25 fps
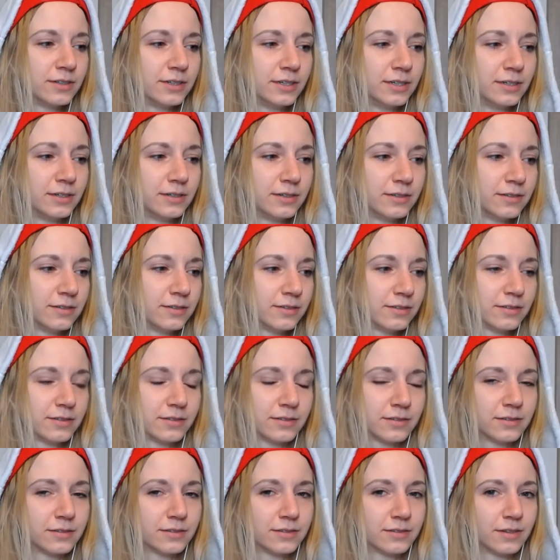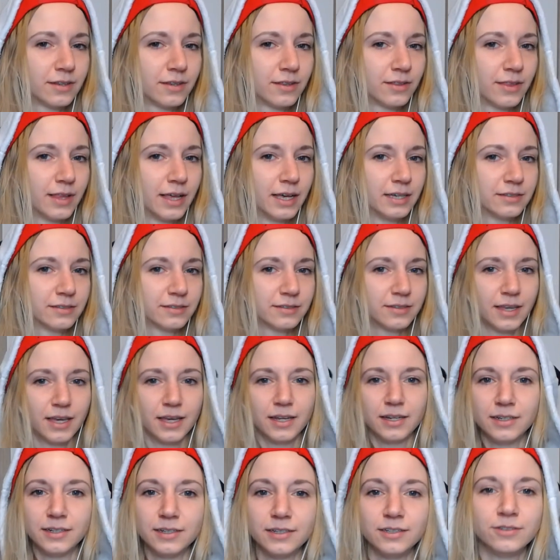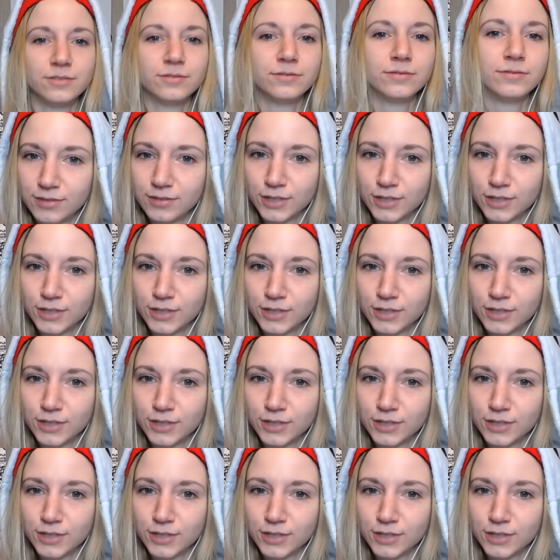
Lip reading: is less than,